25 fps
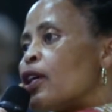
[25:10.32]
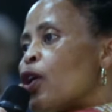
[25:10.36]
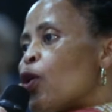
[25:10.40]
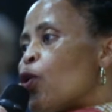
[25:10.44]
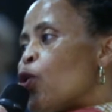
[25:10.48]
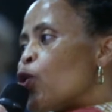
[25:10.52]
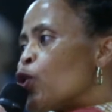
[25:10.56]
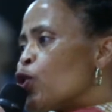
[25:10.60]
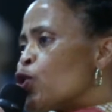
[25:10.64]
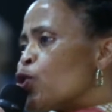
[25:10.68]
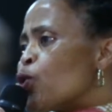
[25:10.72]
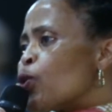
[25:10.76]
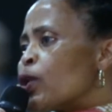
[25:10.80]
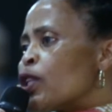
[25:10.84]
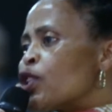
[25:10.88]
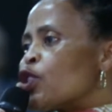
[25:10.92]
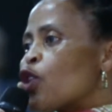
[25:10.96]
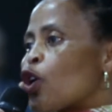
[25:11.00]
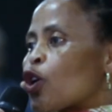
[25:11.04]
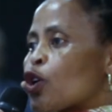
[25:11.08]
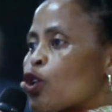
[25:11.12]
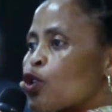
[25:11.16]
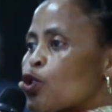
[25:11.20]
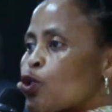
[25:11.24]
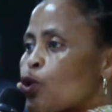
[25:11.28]
Who do we
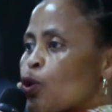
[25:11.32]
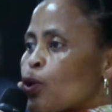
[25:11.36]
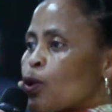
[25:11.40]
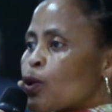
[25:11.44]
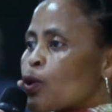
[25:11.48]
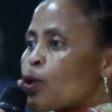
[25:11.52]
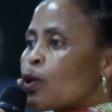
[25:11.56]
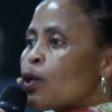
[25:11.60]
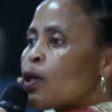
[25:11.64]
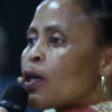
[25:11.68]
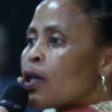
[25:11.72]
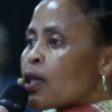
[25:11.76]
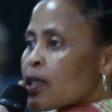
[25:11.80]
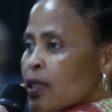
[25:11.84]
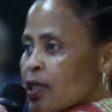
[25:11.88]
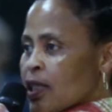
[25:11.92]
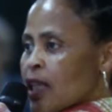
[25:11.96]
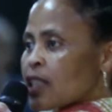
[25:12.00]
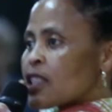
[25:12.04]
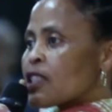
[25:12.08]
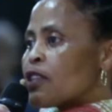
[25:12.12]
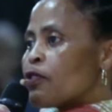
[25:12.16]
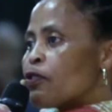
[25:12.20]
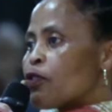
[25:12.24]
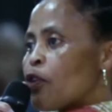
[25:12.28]
talk to
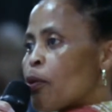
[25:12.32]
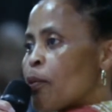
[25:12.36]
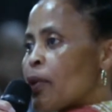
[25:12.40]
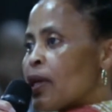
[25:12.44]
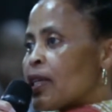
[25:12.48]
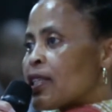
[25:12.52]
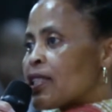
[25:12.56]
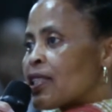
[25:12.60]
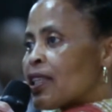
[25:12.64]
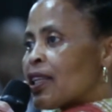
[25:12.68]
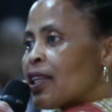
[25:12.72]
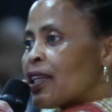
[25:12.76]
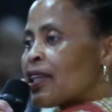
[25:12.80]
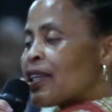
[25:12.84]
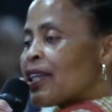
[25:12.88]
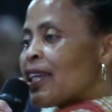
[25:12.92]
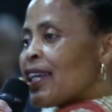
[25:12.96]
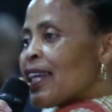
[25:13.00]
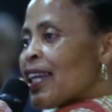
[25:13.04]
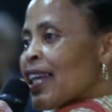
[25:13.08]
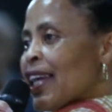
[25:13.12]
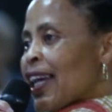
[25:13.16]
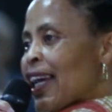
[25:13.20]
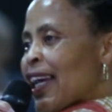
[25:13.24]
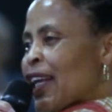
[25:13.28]
such information?
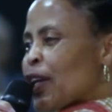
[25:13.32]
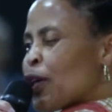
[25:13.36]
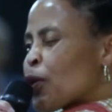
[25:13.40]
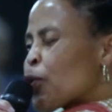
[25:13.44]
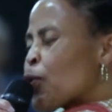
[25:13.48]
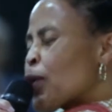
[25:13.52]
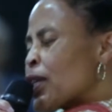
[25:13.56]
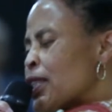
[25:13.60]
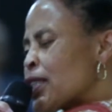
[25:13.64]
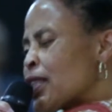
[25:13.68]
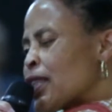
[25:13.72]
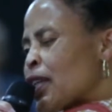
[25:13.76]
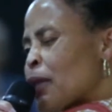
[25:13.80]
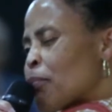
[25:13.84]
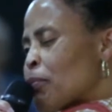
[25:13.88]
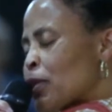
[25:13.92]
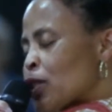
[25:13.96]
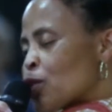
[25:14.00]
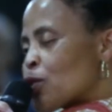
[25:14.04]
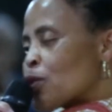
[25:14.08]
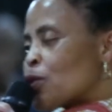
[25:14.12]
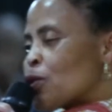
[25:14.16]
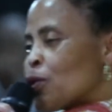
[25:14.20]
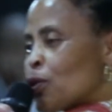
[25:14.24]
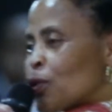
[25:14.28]
And question number
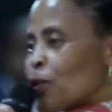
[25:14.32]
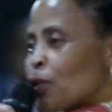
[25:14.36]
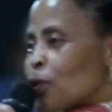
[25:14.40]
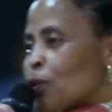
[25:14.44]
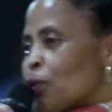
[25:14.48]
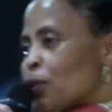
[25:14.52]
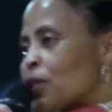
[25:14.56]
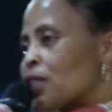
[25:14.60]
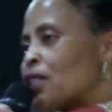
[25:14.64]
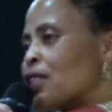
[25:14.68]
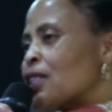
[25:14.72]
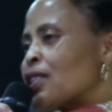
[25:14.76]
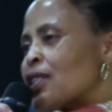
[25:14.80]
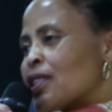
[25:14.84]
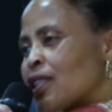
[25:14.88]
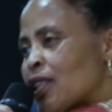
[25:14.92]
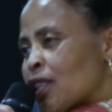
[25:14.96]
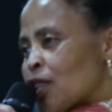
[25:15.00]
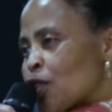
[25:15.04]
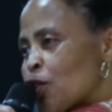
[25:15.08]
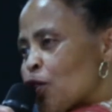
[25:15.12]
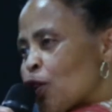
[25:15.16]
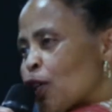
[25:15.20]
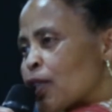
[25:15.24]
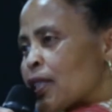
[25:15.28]
two, which is
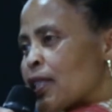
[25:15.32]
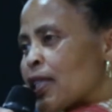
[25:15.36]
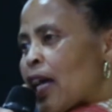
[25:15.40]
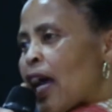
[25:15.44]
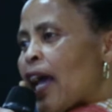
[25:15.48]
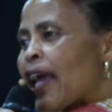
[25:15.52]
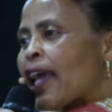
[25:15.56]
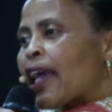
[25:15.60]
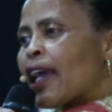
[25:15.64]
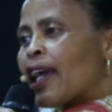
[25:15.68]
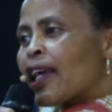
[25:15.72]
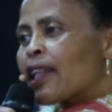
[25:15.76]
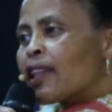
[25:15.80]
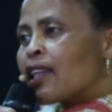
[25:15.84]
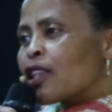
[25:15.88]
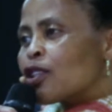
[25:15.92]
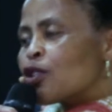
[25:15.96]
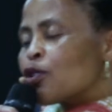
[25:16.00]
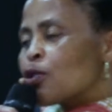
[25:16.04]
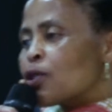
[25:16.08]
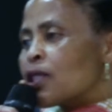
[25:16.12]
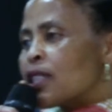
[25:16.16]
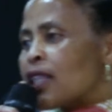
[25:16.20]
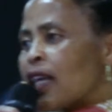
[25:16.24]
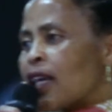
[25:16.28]
just short, I heard
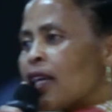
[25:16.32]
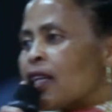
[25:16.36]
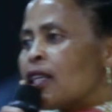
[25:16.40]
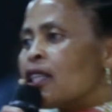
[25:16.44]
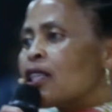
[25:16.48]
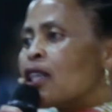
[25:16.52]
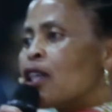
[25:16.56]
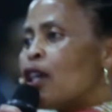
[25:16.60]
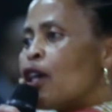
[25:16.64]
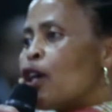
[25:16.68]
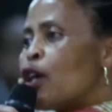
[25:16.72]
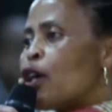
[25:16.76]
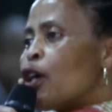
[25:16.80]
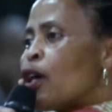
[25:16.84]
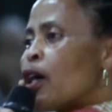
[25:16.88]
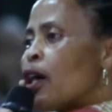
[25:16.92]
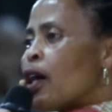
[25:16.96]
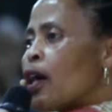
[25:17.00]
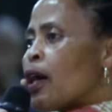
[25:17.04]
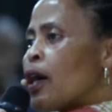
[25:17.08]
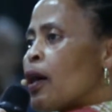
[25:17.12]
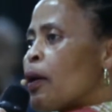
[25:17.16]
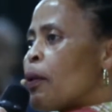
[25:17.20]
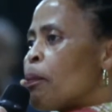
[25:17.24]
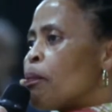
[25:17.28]
that you said
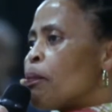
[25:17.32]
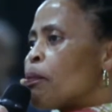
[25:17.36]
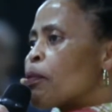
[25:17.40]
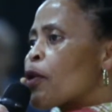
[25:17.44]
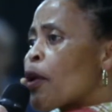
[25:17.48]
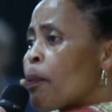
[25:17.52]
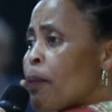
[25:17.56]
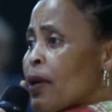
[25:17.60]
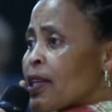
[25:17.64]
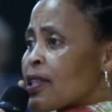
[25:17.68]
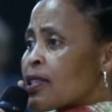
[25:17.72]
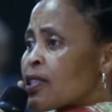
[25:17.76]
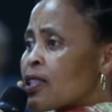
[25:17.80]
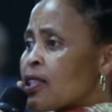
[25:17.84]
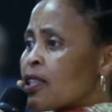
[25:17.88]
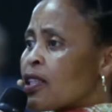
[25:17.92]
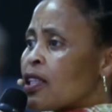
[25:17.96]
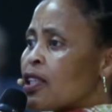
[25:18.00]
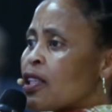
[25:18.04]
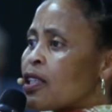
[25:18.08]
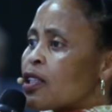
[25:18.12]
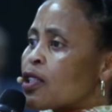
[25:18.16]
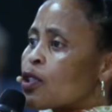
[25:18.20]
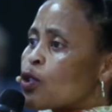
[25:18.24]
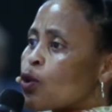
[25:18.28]

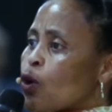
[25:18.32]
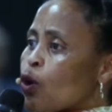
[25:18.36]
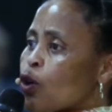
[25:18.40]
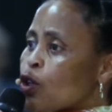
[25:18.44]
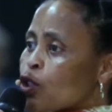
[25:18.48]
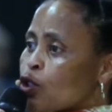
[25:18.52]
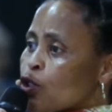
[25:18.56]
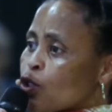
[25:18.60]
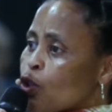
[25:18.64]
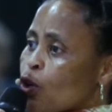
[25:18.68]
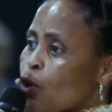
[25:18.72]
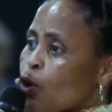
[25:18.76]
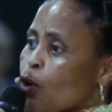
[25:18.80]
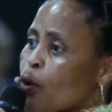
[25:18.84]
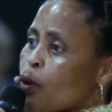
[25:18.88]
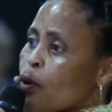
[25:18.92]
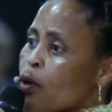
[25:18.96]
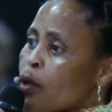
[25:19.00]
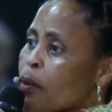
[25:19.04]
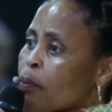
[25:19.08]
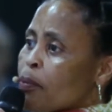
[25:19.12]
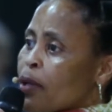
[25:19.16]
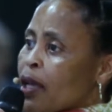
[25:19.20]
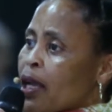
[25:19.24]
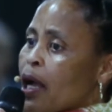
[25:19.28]
property is also
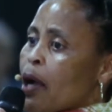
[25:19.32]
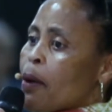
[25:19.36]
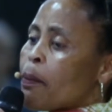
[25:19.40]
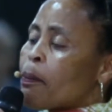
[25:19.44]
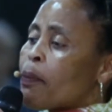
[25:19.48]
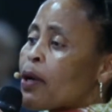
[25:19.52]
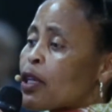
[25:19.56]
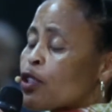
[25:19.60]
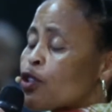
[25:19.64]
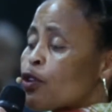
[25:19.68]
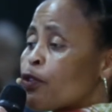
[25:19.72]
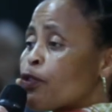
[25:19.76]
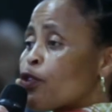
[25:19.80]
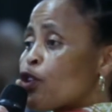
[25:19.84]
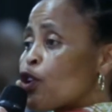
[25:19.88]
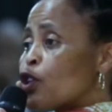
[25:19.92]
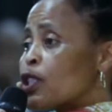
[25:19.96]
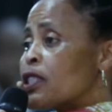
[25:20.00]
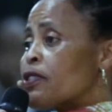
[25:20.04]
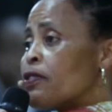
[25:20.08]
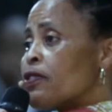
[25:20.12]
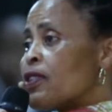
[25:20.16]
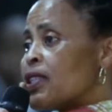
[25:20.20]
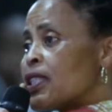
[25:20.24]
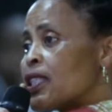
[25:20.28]
become part of your
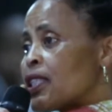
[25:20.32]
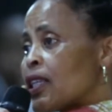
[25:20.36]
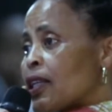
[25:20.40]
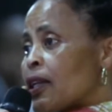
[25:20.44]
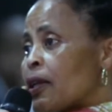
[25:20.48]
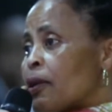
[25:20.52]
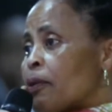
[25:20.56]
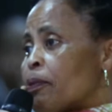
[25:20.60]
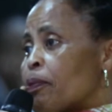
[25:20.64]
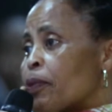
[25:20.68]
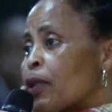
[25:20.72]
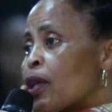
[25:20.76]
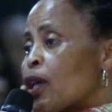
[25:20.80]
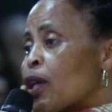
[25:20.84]
division.